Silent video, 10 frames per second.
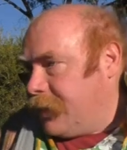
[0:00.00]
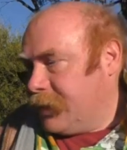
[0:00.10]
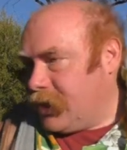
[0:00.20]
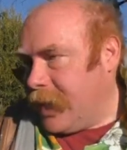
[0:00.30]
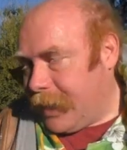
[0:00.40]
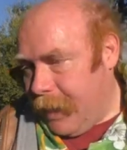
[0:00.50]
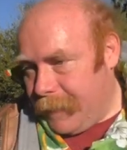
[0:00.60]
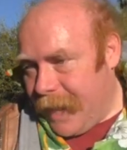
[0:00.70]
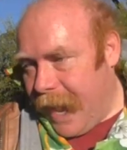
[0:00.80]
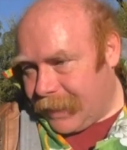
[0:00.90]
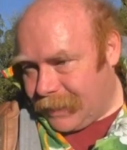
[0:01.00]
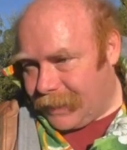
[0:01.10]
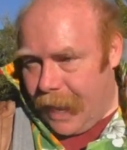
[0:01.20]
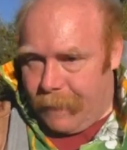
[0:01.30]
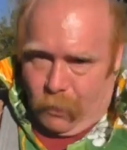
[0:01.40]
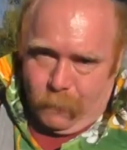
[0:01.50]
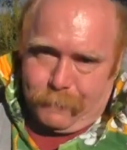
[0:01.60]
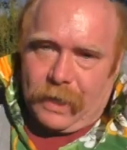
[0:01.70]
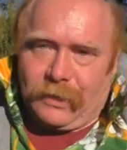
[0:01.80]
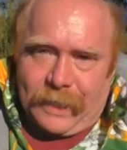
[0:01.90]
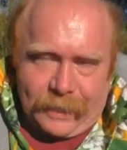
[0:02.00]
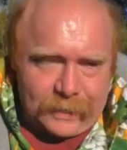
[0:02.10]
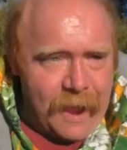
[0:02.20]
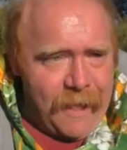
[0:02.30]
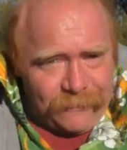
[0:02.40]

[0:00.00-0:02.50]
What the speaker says: the shit gibbon has his name on buildings.